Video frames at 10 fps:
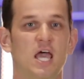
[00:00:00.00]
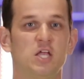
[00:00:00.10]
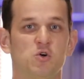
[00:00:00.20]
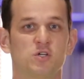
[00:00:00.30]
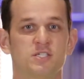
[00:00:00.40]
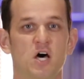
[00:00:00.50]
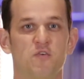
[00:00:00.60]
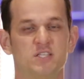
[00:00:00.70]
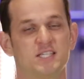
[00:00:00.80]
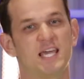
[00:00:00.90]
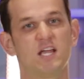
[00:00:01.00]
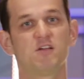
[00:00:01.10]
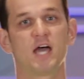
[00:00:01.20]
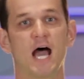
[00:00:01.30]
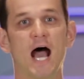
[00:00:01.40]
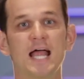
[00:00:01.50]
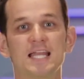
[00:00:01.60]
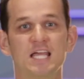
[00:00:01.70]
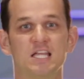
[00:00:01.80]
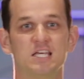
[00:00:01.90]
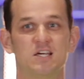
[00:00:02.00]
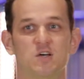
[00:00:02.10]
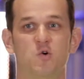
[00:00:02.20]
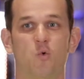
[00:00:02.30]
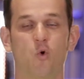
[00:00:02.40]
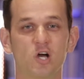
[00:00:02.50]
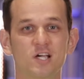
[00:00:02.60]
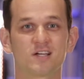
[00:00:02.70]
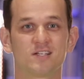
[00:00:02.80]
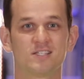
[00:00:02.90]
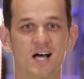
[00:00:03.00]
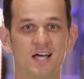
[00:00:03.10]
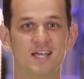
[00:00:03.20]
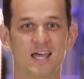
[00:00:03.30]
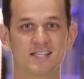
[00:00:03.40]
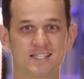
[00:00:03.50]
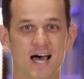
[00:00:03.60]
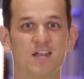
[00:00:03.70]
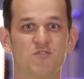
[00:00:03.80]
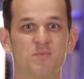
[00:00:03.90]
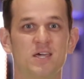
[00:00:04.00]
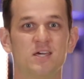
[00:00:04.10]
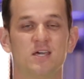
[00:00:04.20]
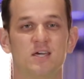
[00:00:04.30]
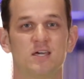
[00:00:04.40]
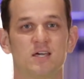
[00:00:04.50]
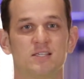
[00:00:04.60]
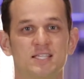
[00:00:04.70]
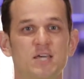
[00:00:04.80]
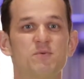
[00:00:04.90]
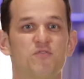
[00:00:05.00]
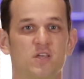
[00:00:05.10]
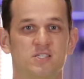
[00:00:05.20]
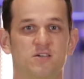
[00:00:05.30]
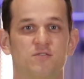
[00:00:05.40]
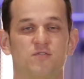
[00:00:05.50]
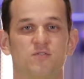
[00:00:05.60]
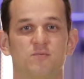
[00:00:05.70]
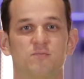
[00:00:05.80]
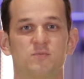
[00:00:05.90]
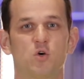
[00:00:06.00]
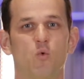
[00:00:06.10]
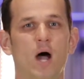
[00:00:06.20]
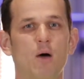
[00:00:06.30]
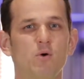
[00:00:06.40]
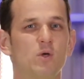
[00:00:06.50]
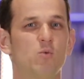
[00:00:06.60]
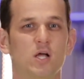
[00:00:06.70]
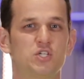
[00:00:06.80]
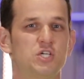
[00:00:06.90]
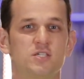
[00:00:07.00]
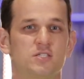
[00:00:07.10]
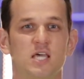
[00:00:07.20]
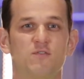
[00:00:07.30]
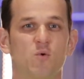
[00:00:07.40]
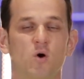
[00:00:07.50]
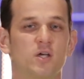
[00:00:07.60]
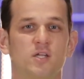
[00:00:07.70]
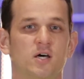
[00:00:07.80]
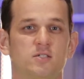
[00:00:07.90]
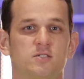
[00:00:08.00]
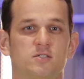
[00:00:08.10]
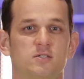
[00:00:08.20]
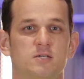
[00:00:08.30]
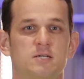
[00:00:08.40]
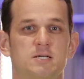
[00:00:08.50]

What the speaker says: in yourself. And to hear that I need work done inside of me can seem offensive. So why would we want Jesus to even work in us?